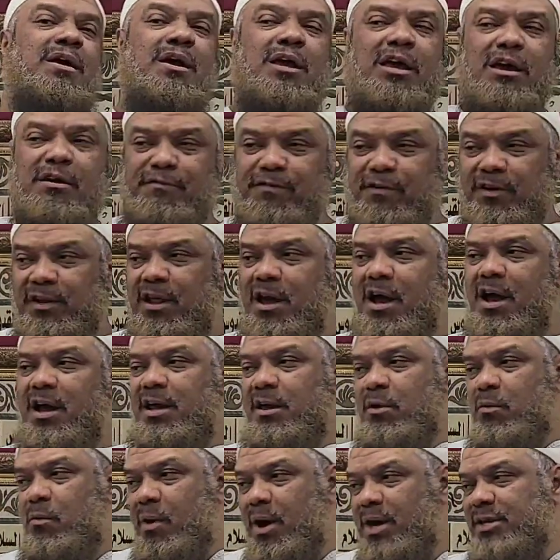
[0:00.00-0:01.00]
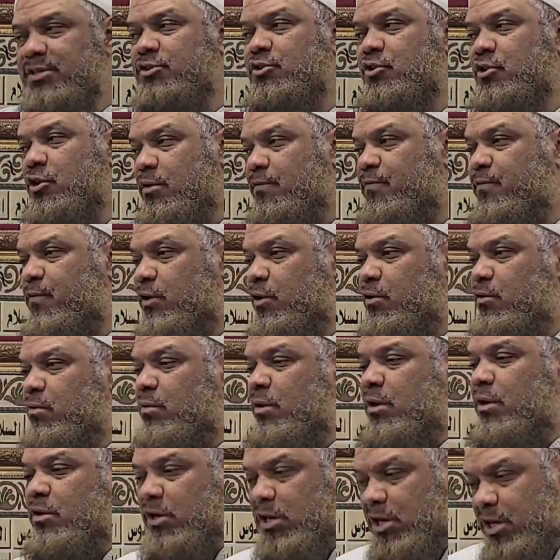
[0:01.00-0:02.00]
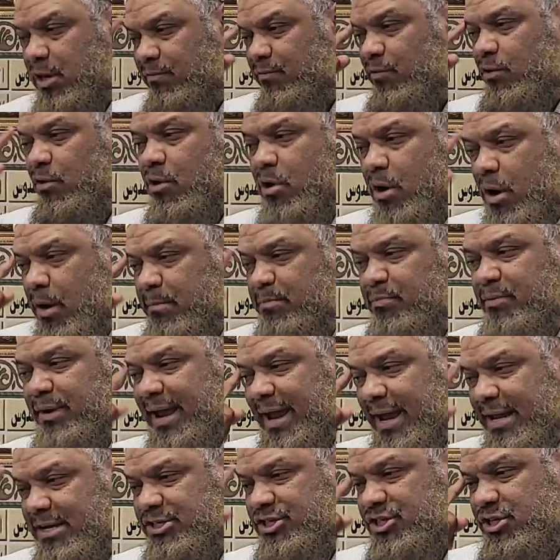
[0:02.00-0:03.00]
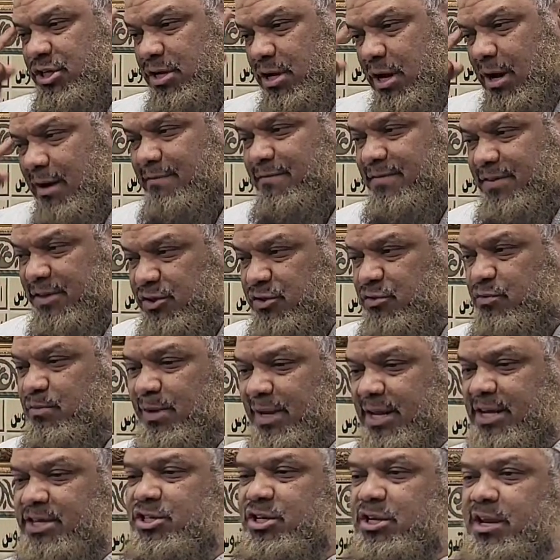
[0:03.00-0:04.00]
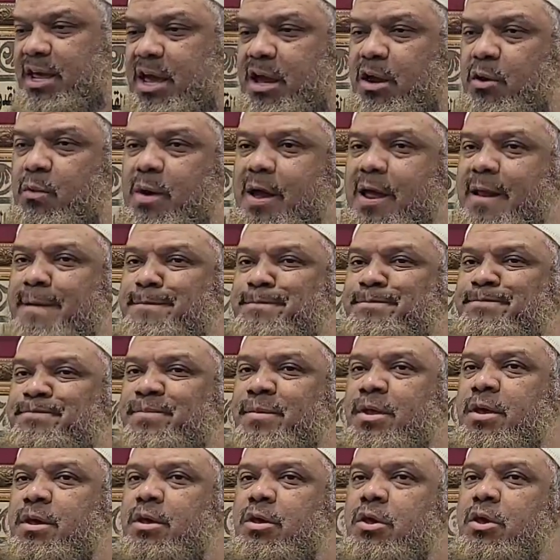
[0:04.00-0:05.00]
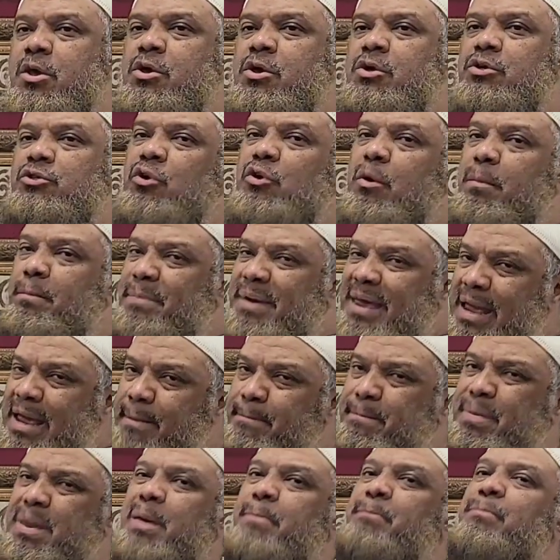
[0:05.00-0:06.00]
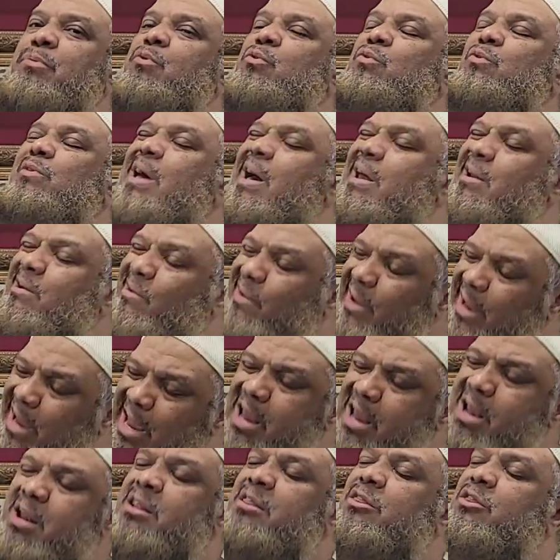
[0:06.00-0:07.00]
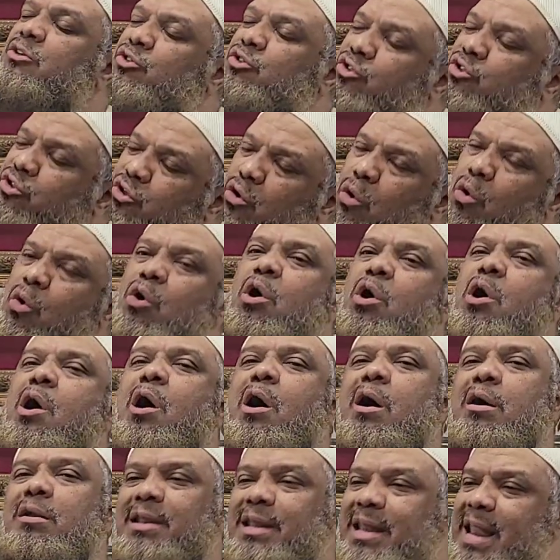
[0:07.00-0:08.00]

If Allah He wants good for you, He'll give you comprehension of this religion, Yahweh. So being people that are in the so-called